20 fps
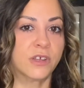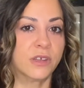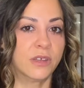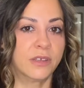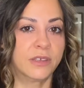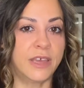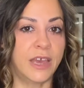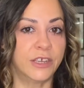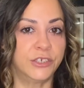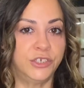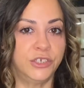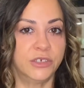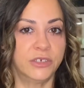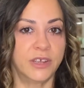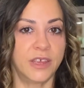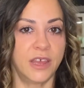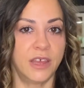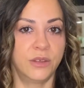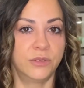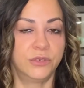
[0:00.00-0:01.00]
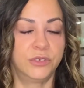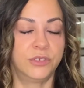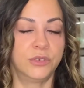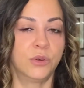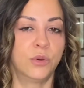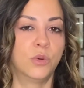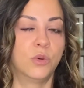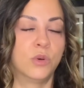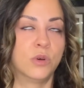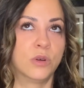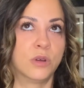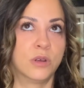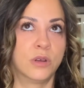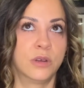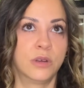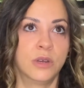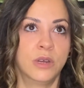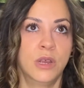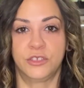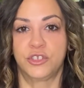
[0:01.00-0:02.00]
cashier accounts
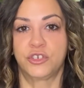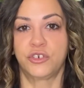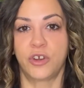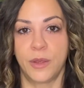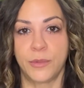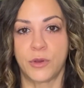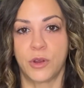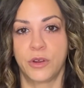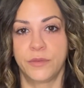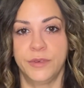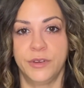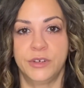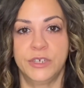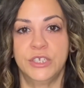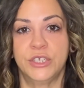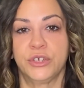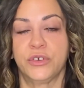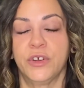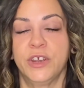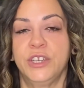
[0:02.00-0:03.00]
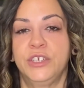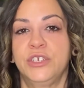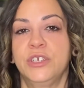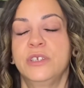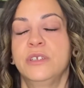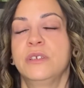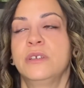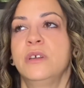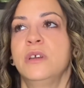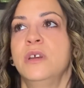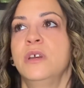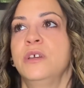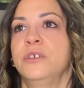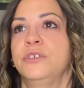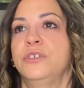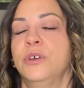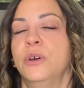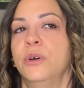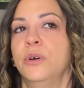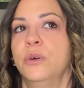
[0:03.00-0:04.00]
or Stripe card reader integration.
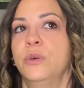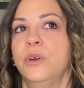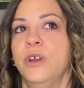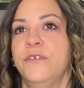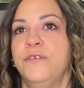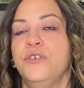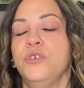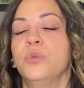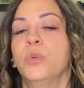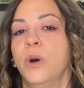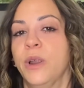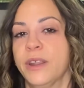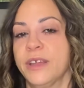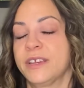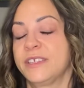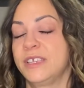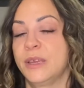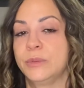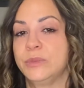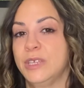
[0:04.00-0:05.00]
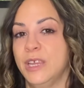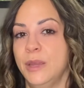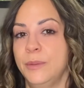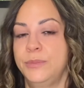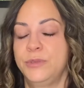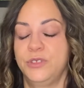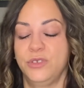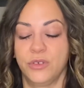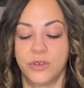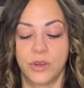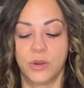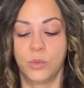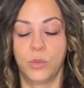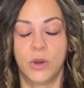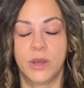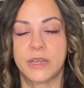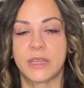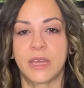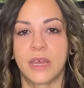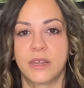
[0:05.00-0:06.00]
So if you want to accept tips, you're going to
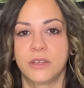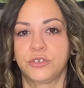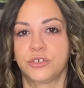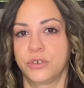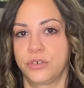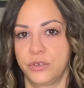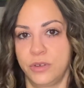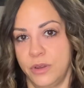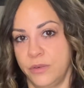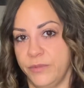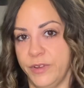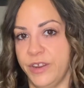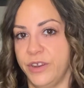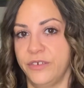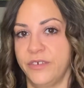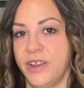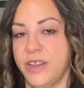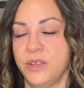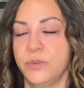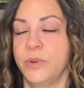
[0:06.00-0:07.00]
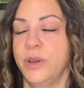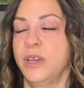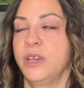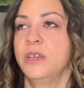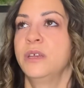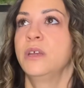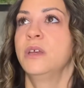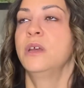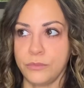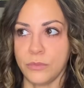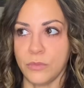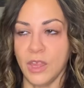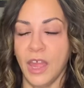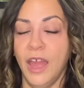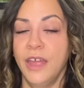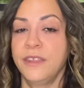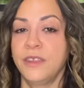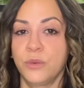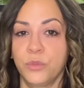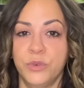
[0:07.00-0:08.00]
want to get a reader anyway.
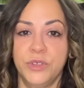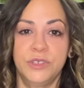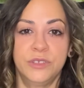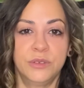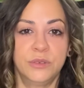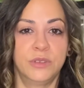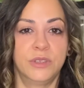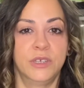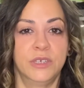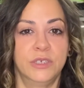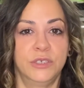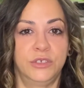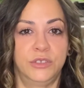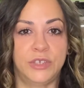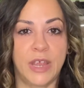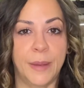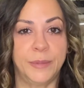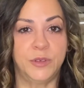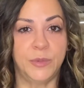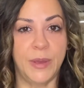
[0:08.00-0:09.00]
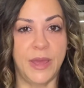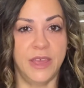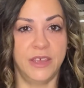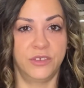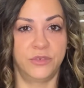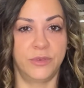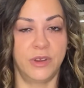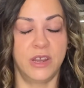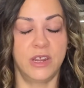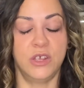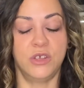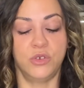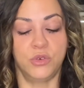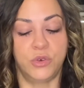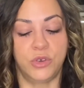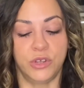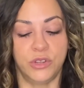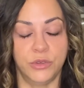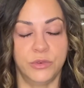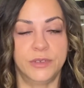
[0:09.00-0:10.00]
And then when the tap to pay is ready, you
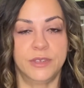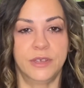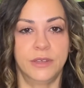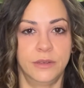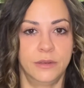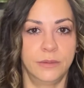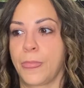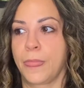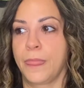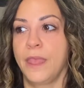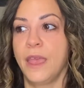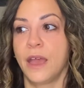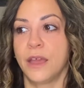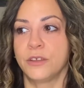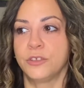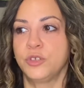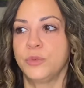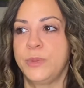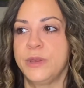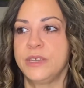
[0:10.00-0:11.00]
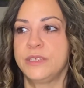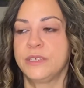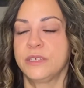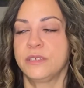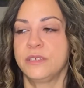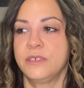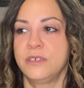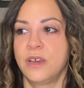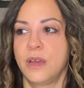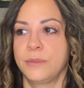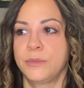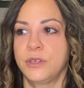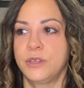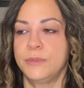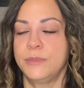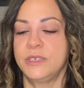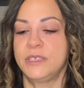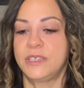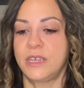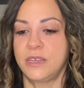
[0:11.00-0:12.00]
could use it. Yeah, so basically I'm going to
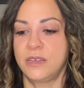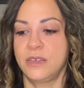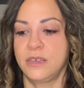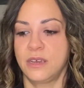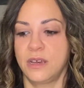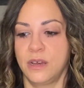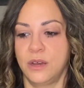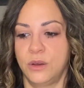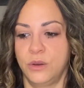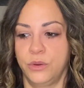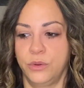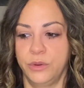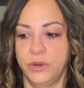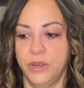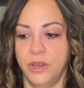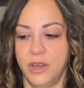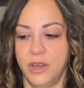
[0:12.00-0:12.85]
be sending out